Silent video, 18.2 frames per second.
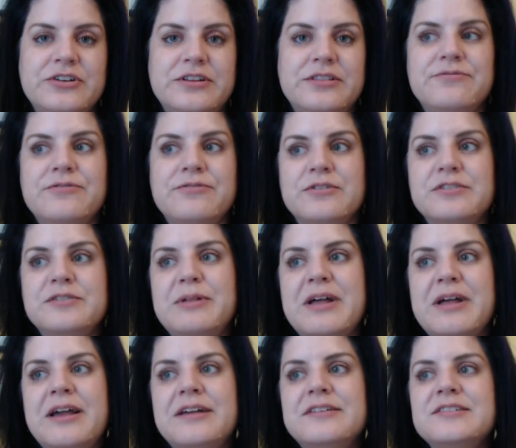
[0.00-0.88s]
in the first
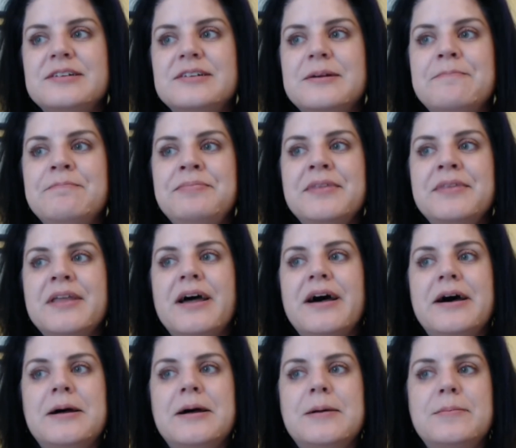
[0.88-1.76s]
place.
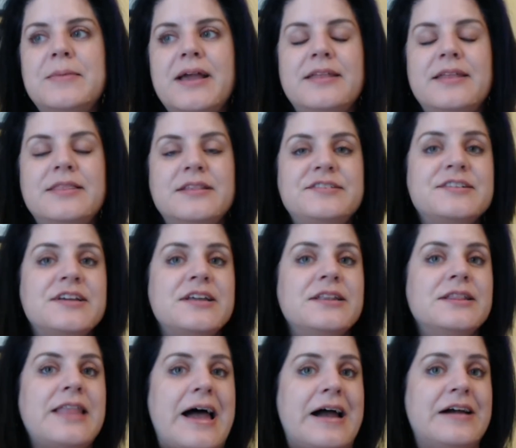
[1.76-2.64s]
And this
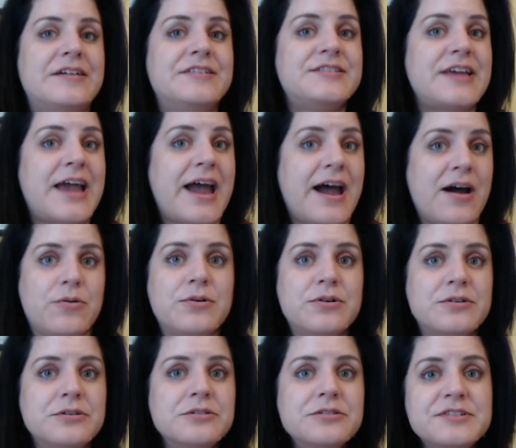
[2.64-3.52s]
can last
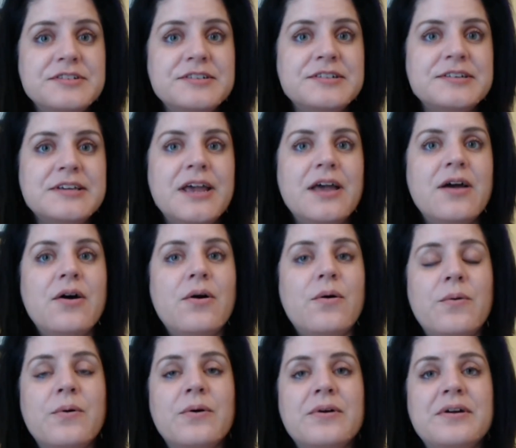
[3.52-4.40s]
hours,
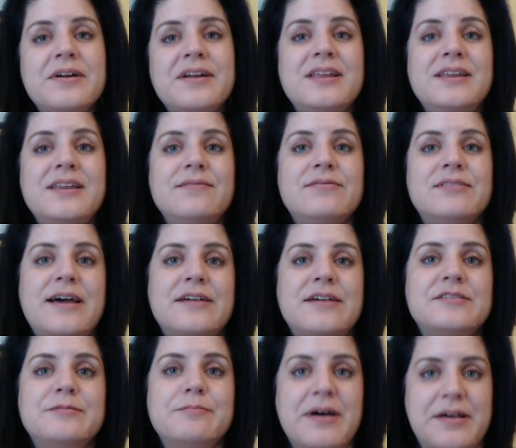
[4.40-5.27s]
or it can even
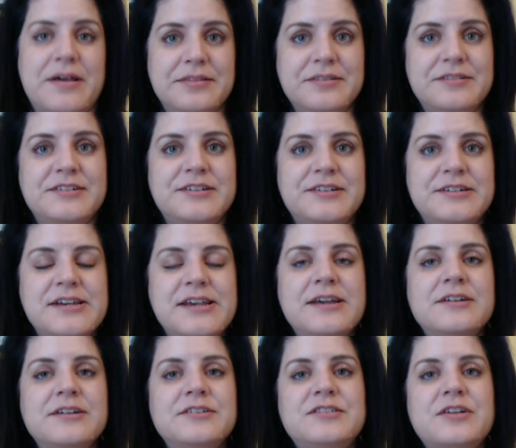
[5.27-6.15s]
last months.
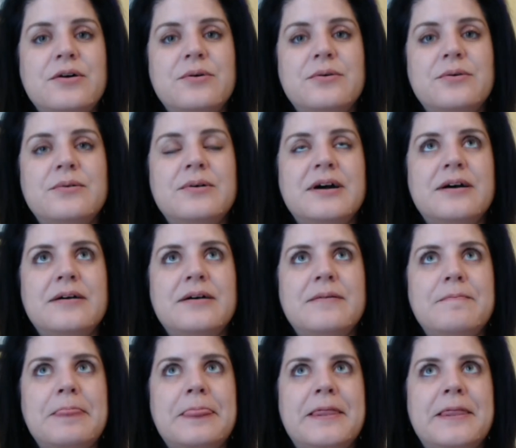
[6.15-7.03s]
So
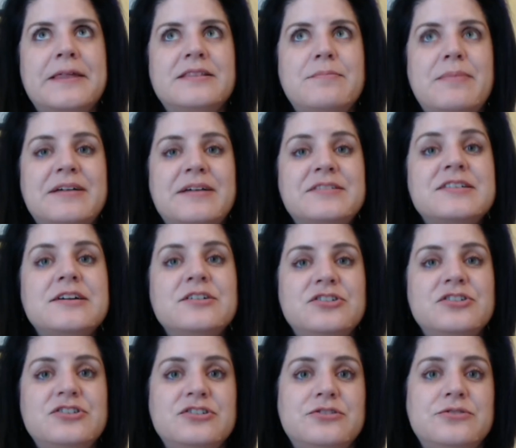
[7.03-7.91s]
the best
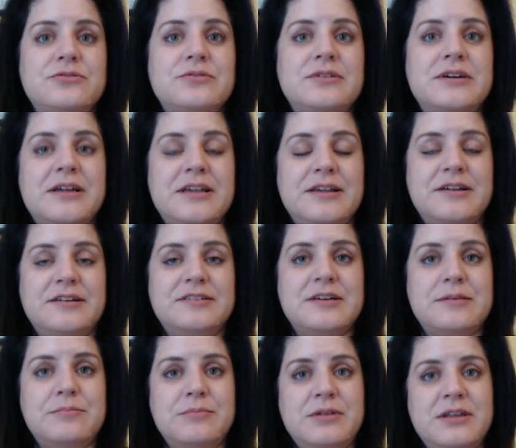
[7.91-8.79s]
thing to do
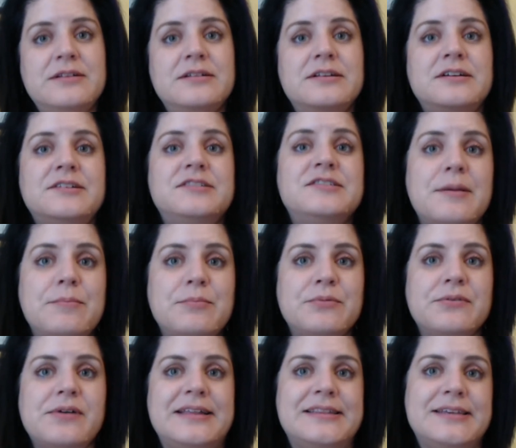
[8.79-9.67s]
is immediately
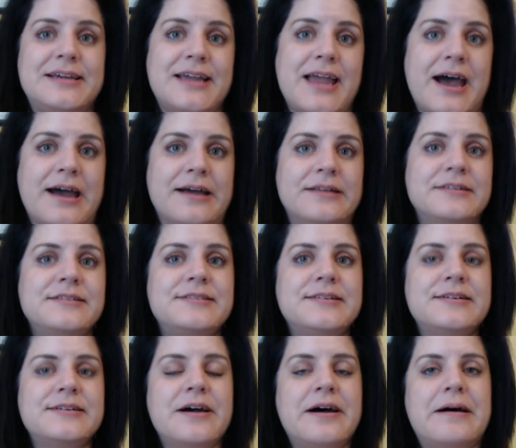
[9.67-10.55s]
separate the
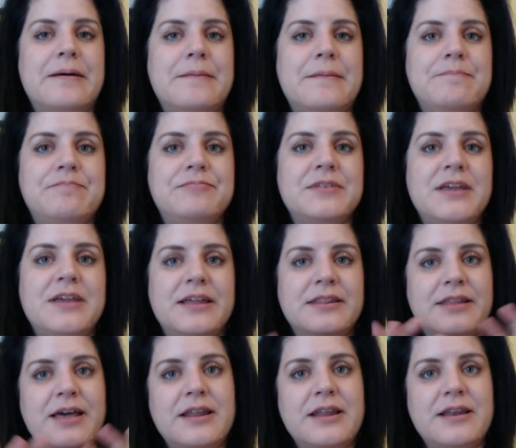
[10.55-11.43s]
cats, and
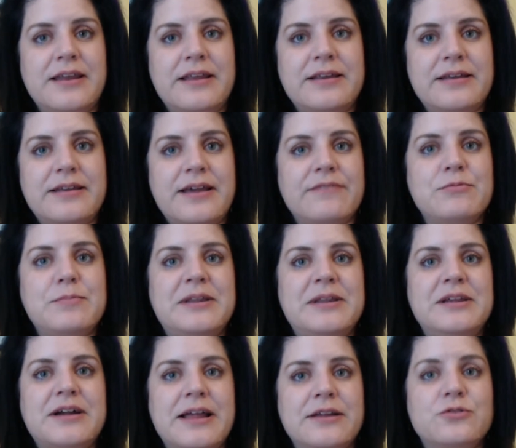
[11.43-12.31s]
let
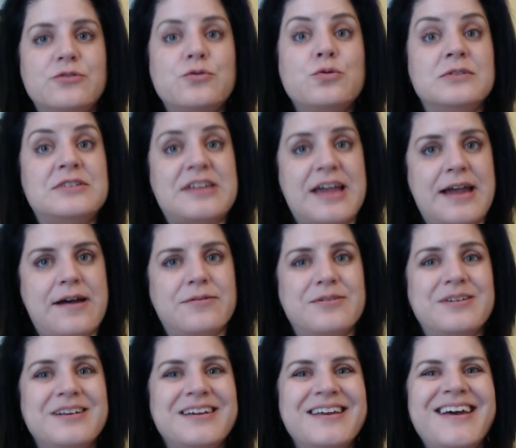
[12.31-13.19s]
everybody kind of cool
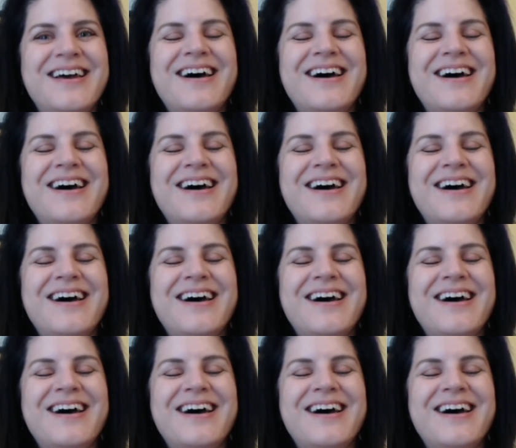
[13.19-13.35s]
down.